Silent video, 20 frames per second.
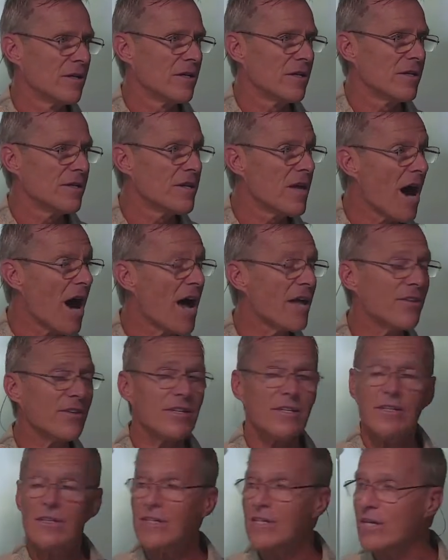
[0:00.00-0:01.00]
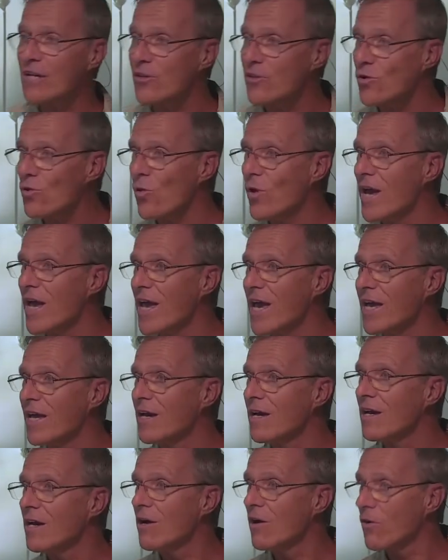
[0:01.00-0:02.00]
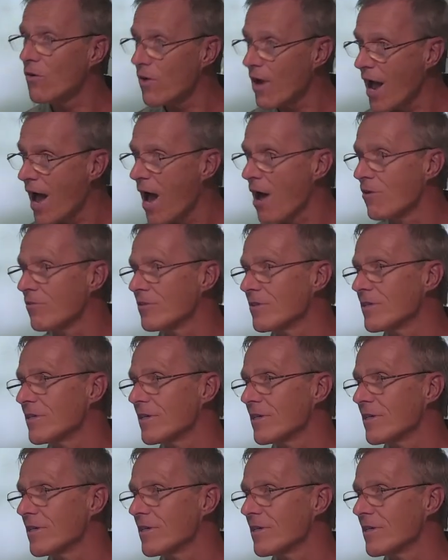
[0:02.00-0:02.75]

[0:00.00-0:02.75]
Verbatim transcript: not the other way around